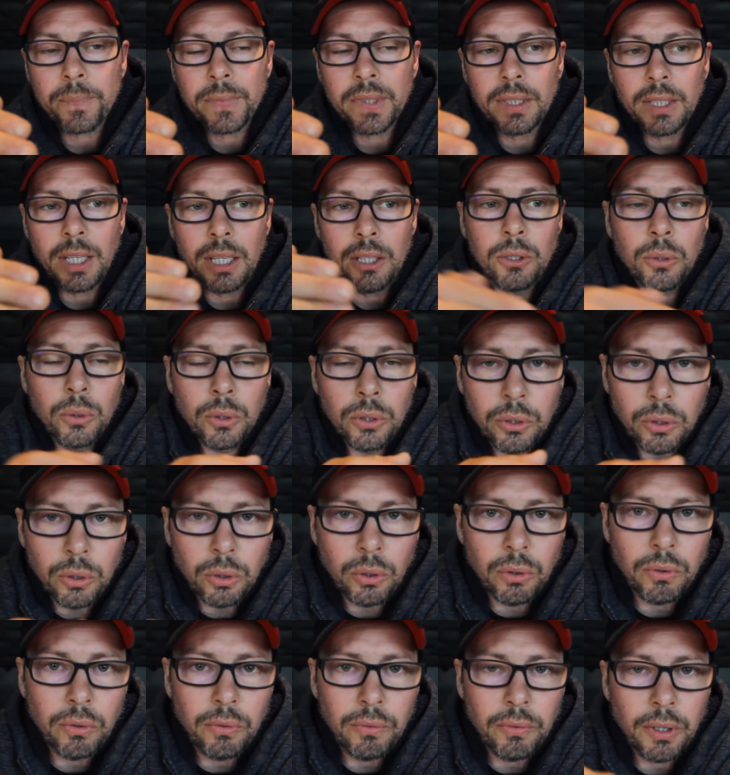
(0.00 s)
they don't
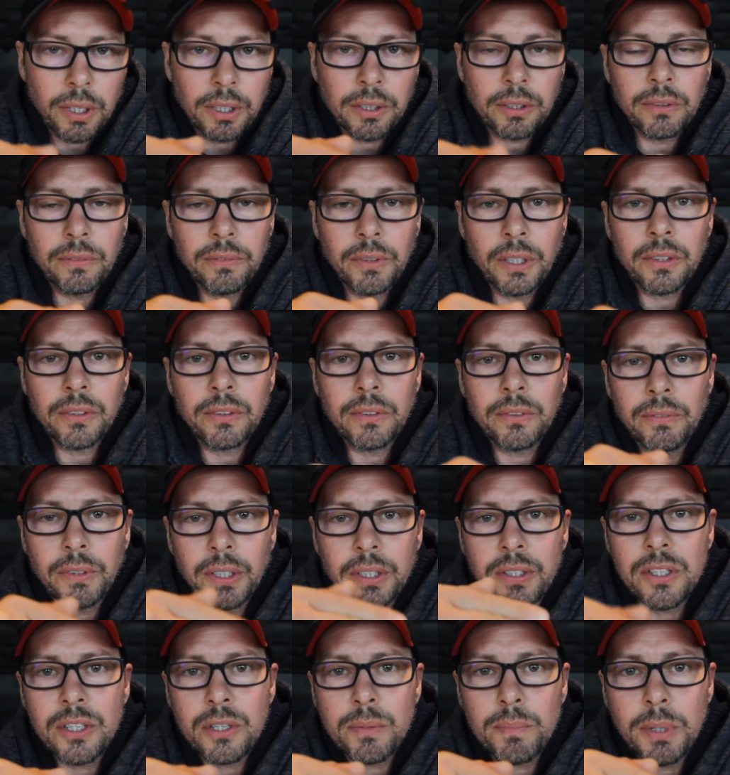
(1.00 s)
know what
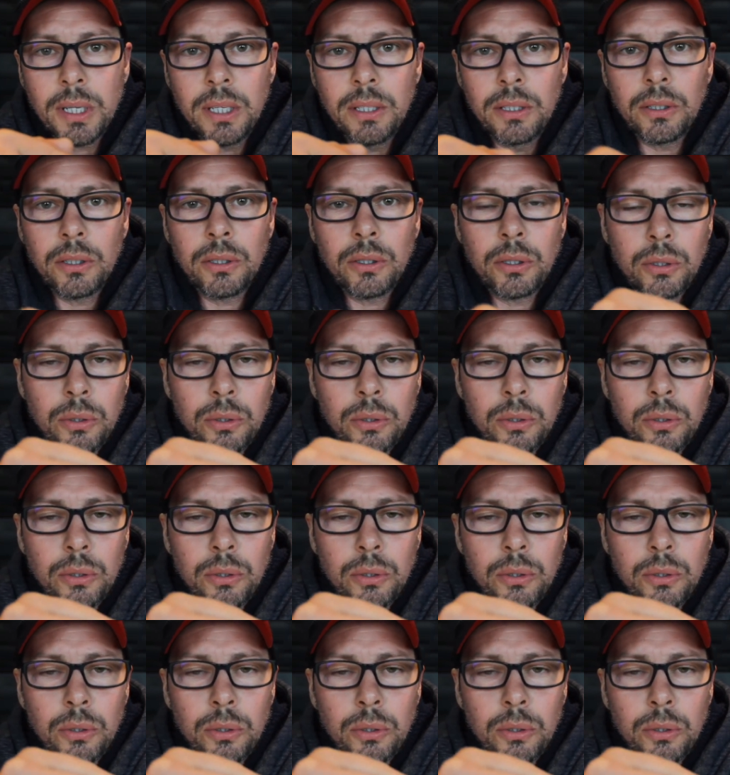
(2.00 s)
it means